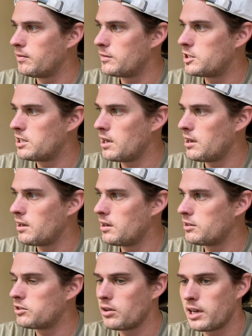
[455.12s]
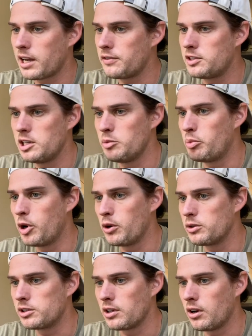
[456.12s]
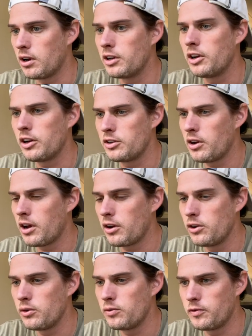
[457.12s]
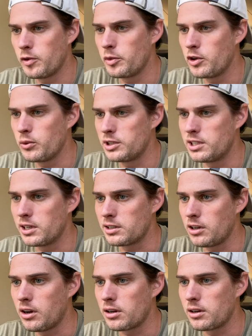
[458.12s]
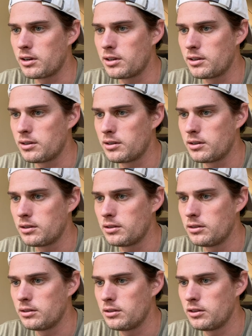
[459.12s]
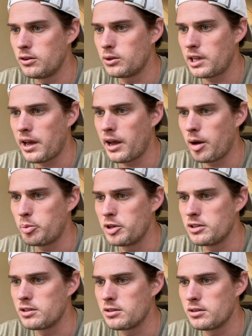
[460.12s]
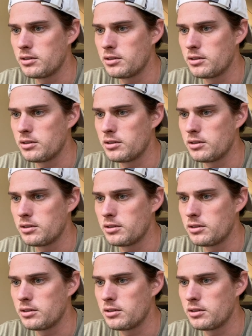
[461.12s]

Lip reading: So like I've seen posts are you familiar with TikTok? You know what that app is?